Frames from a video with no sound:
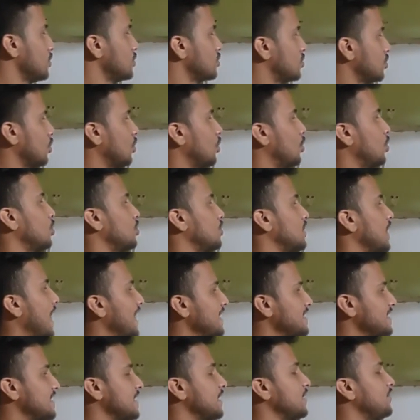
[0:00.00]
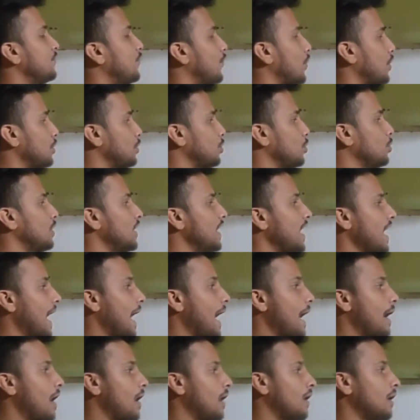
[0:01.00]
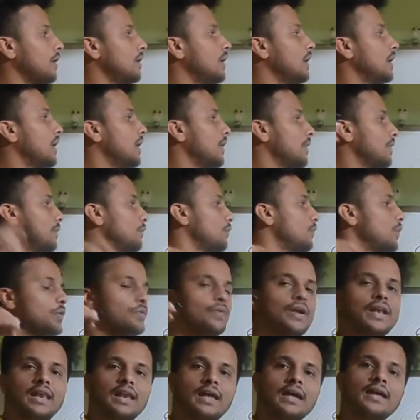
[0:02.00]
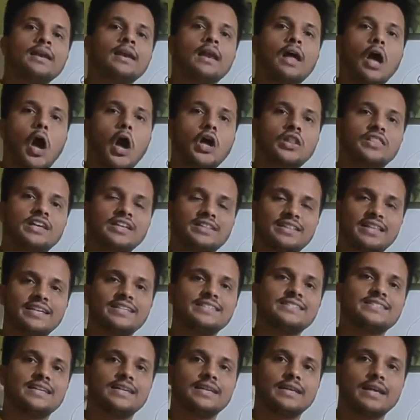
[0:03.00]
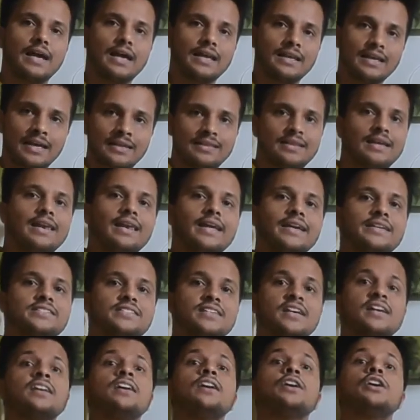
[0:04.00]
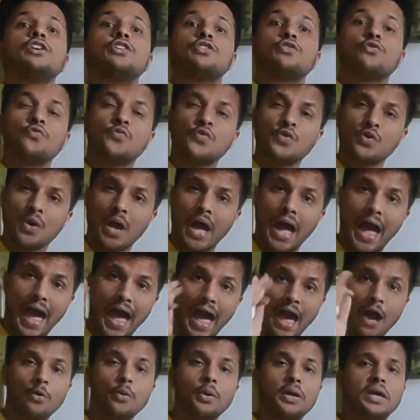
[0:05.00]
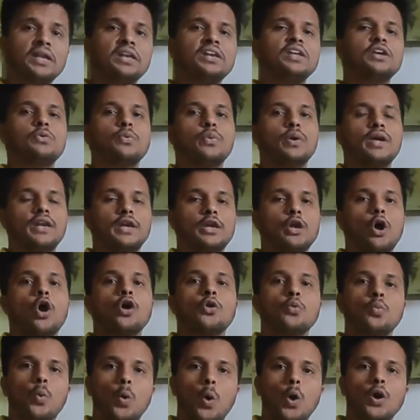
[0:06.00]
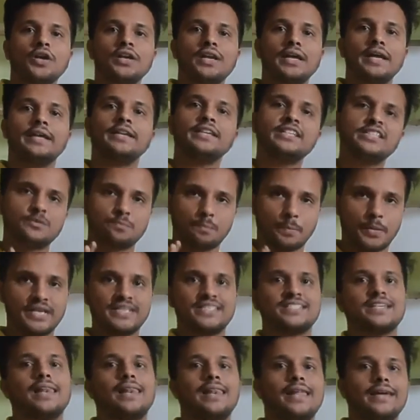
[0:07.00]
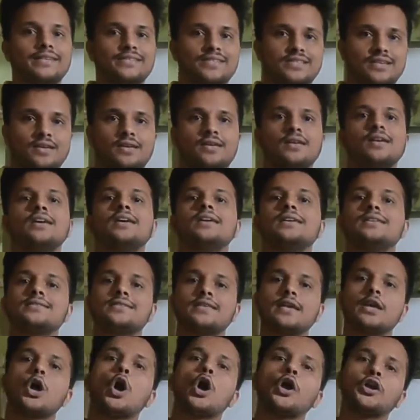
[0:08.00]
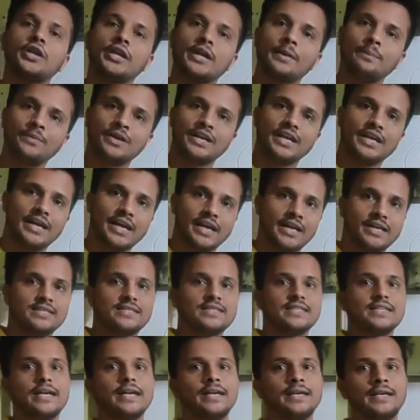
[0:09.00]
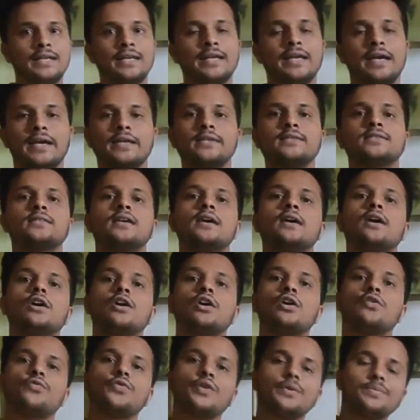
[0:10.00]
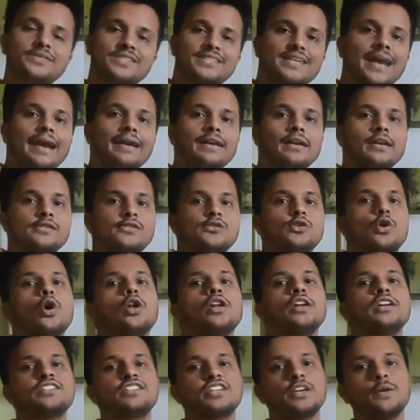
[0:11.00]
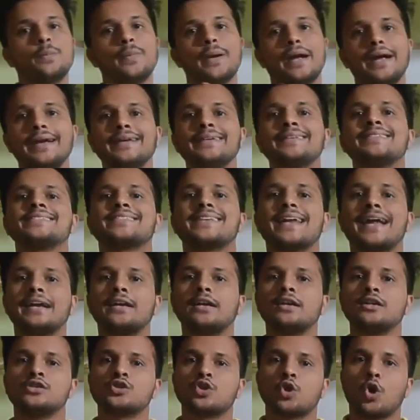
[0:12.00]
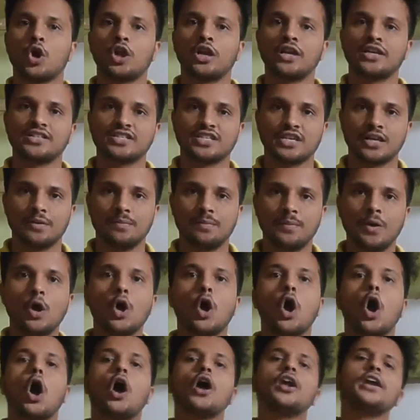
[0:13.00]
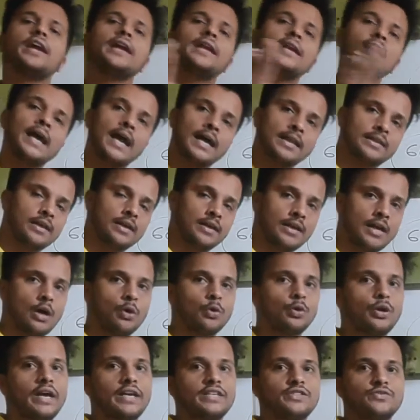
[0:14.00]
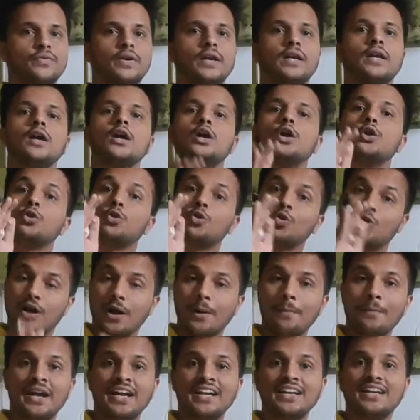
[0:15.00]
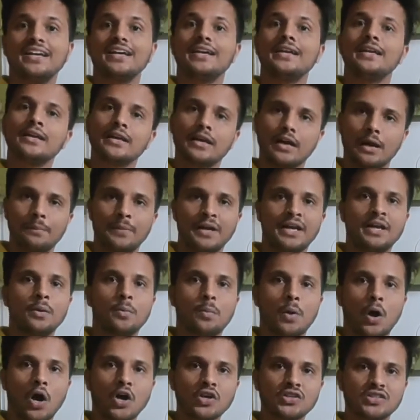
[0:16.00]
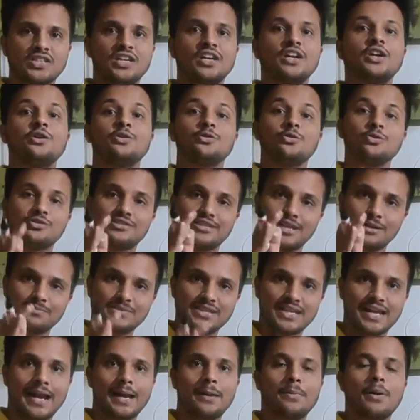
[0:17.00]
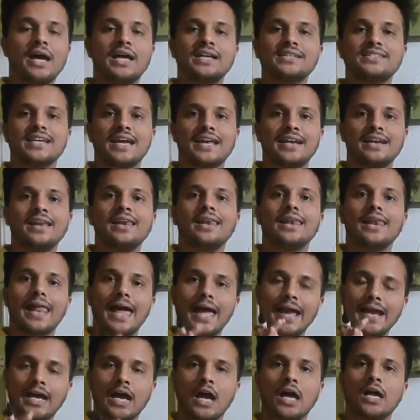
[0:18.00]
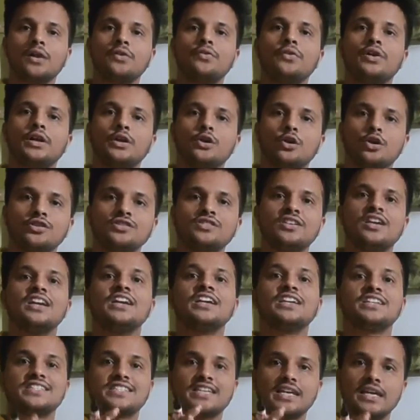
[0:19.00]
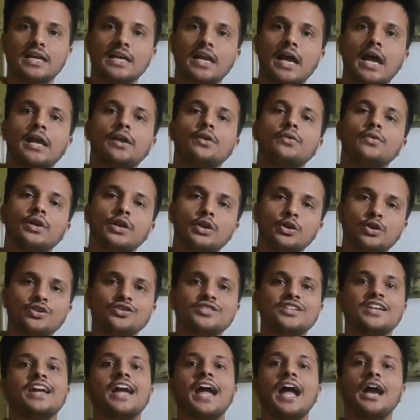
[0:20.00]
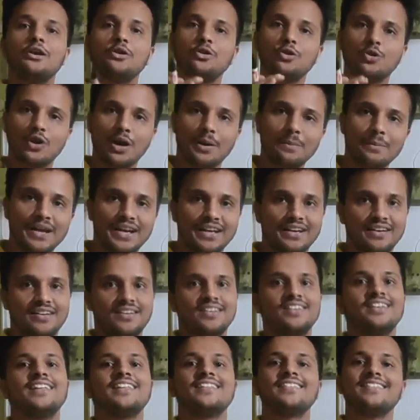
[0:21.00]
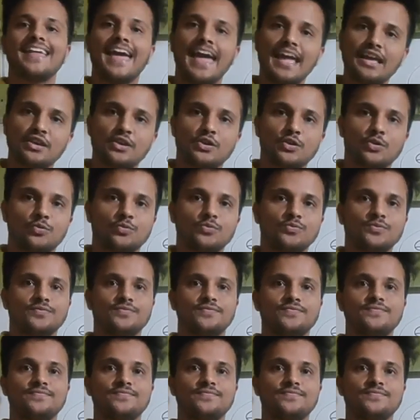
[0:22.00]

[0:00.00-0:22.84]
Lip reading: So that's it for today. We will learn other things in another lecture. If you have any query or want any special lecture, say on MTS, NTS, 5th standard scholarship, 8th standard scholarship, or any other doubt as well, do comment in comment box. Do subscribe our channel, like our videos, share our videos, and do comment. Thank you.